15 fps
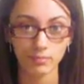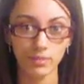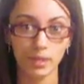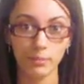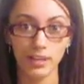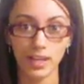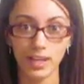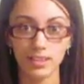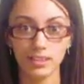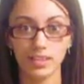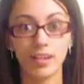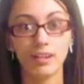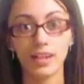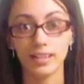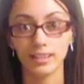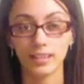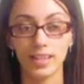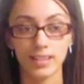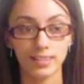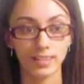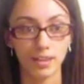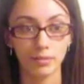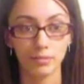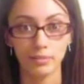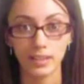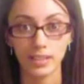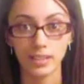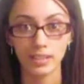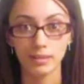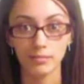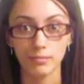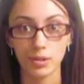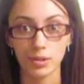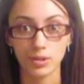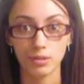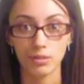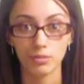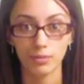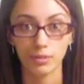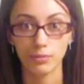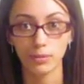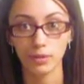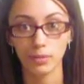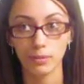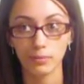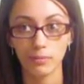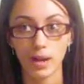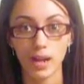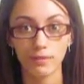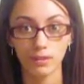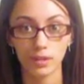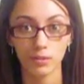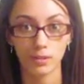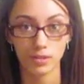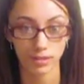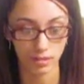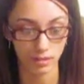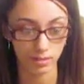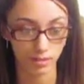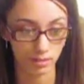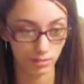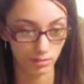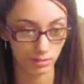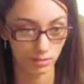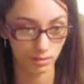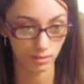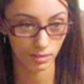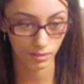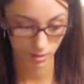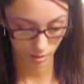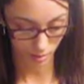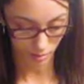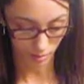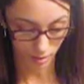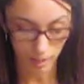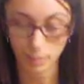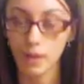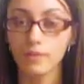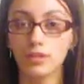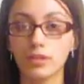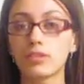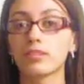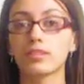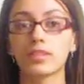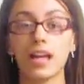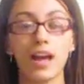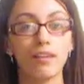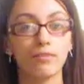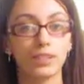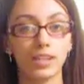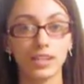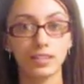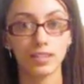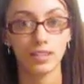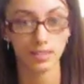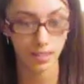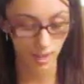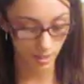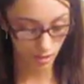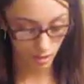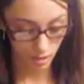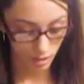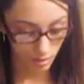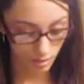Because, you know, I guess that would be most useful for my viewers, because a lot of my viewers have kids his age.